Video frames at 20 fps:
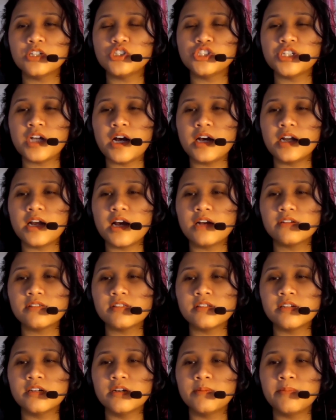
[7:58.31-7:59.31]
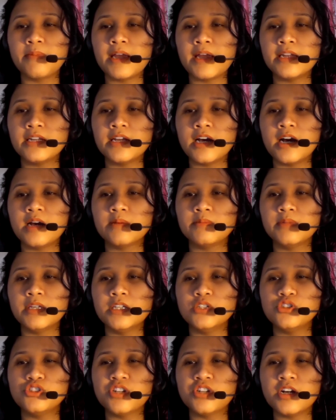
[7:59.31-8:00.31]
Shout out to Amanda,
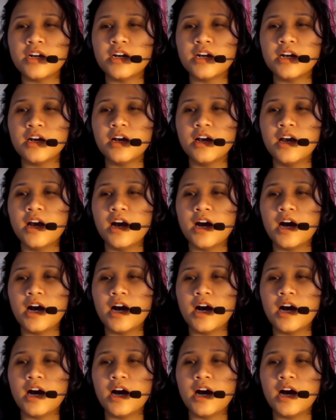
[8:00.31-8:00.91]
Amisha,